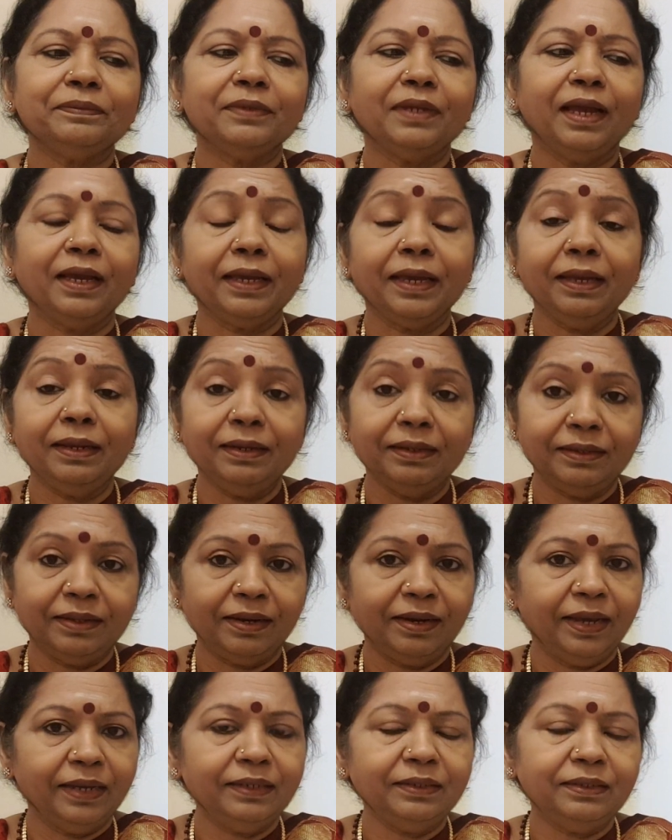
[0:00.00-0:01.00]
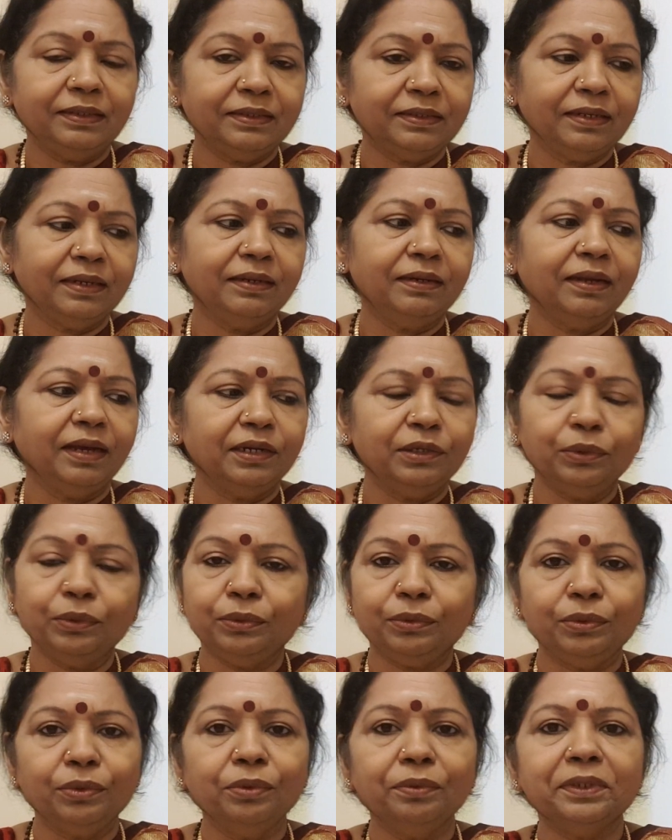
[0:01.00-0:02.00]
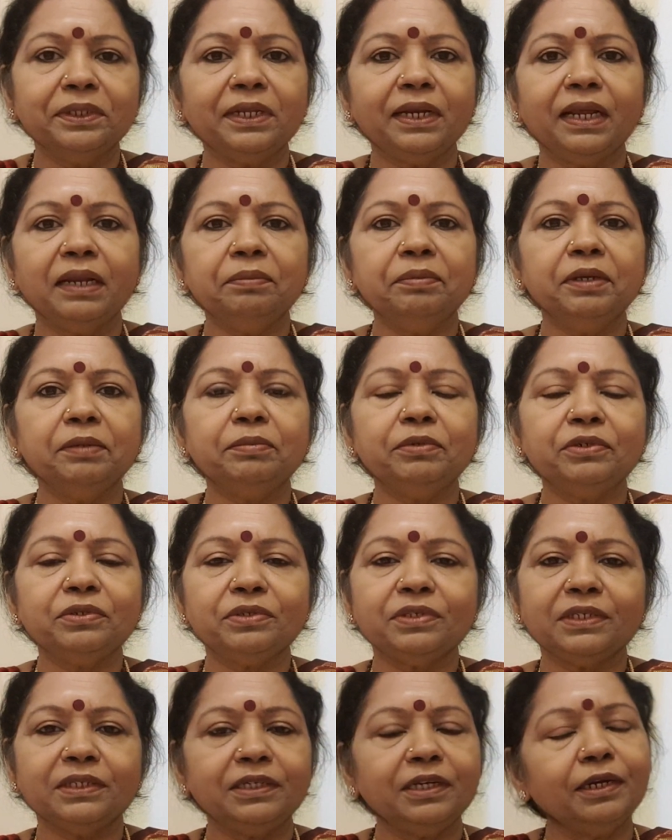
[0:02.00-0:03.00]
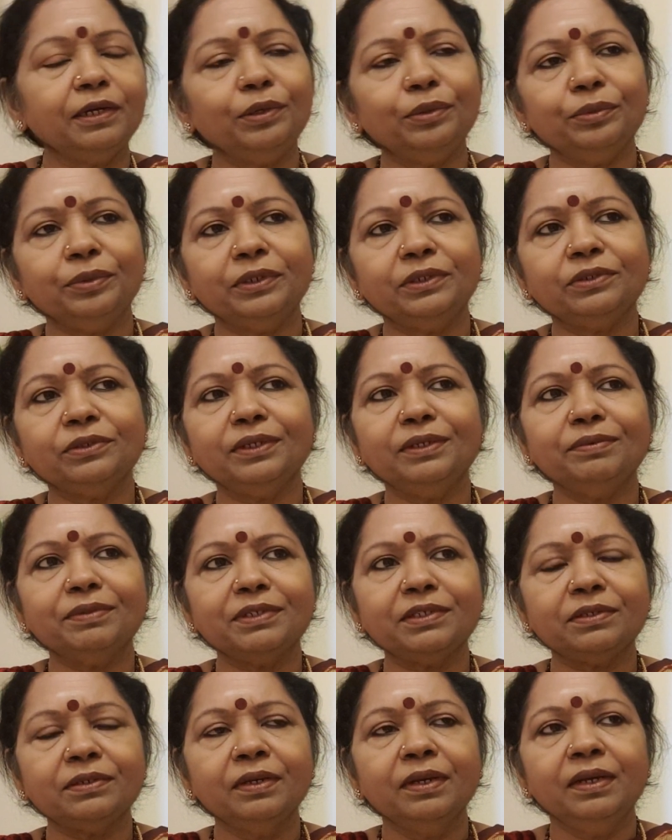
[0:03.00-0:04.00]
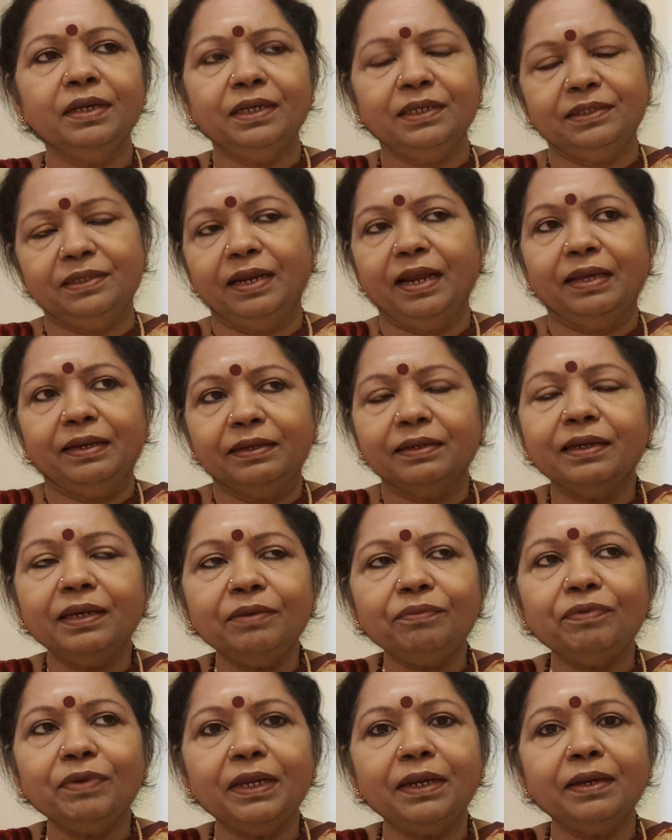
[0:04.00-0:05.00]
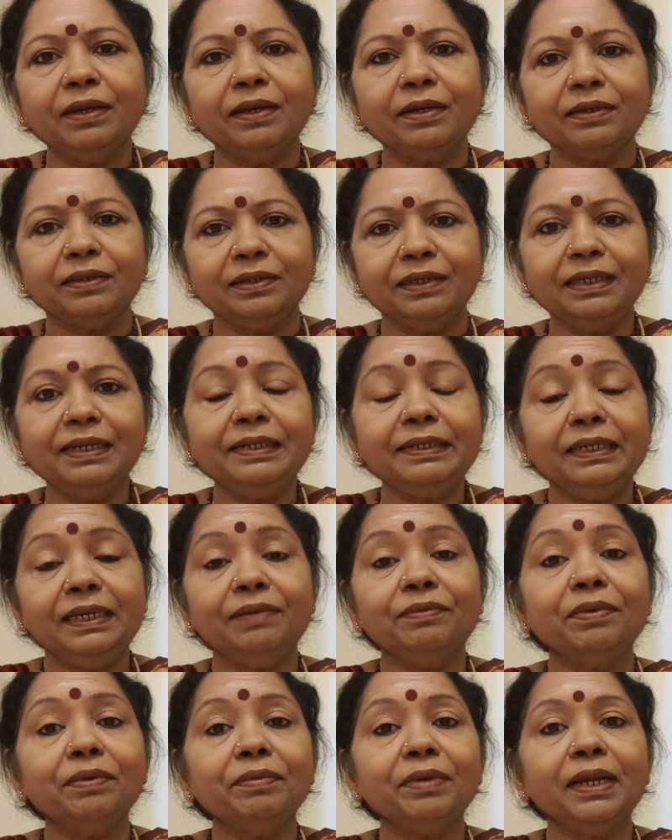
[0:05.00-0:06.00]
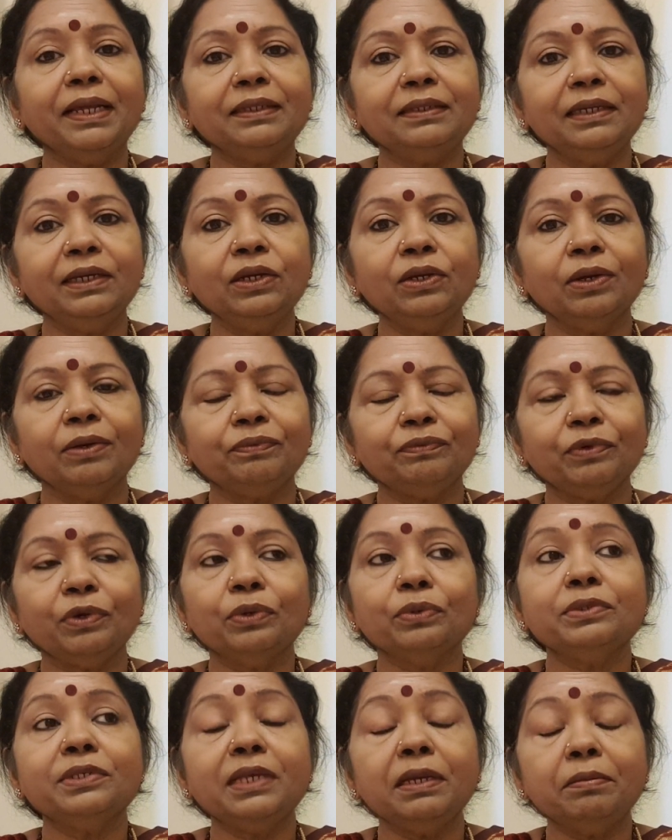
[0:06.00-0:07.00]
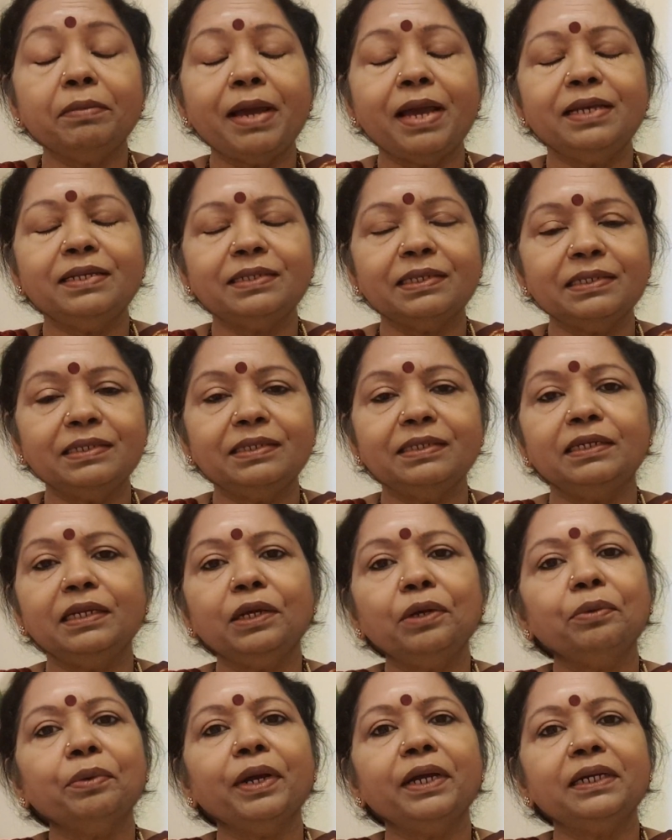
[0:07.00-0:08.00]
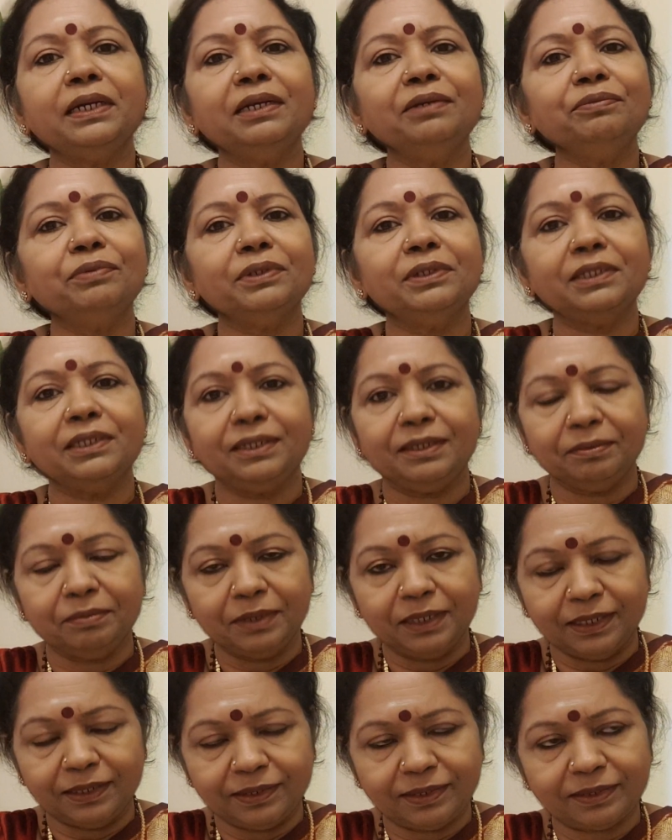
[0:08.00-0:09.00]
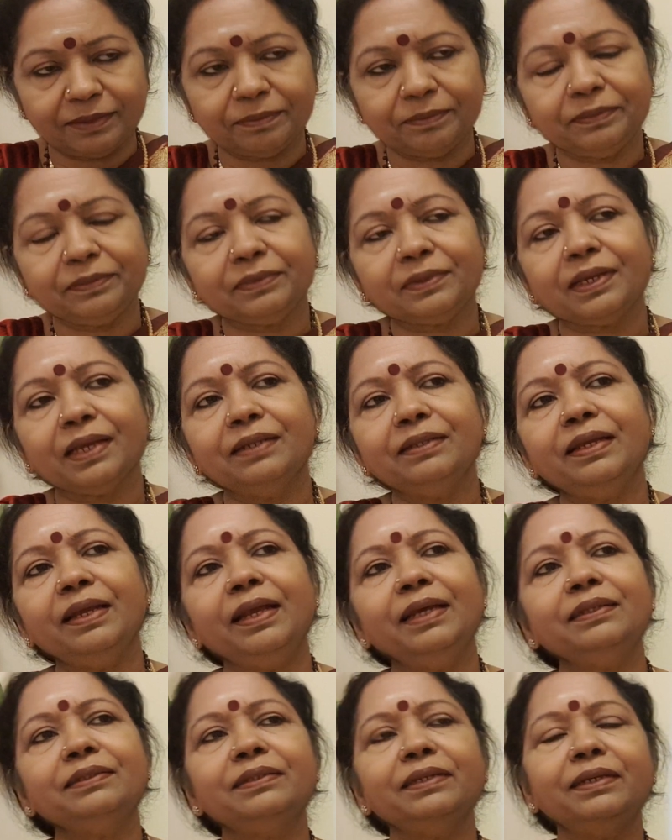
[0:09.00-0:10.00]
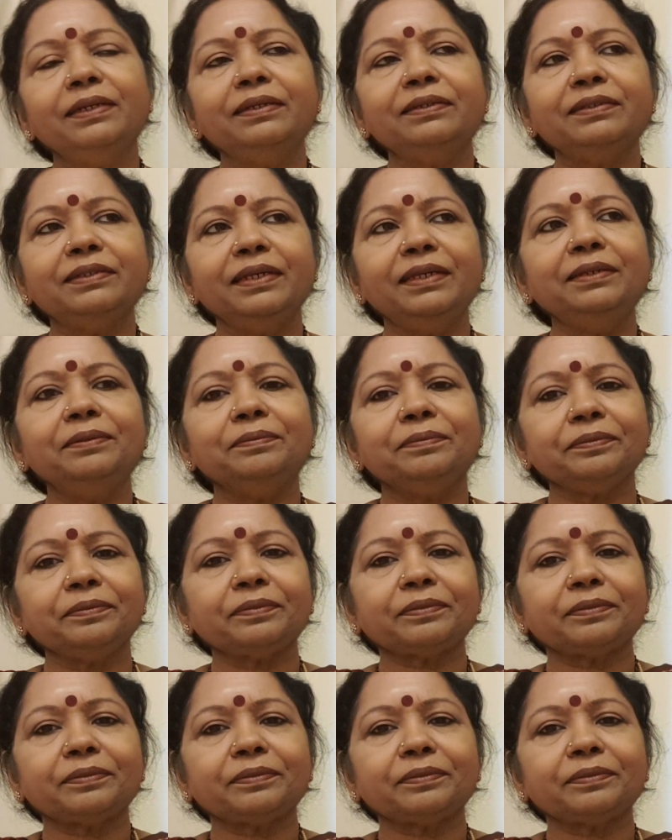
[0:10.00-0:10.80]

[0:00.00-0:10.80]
again in the night he said, I don't know whether I'll be able to sit and do it. So he said, I really feel guilty even when I think of closing my eyes and sitting quietly for 30 minutes. Then I said, see,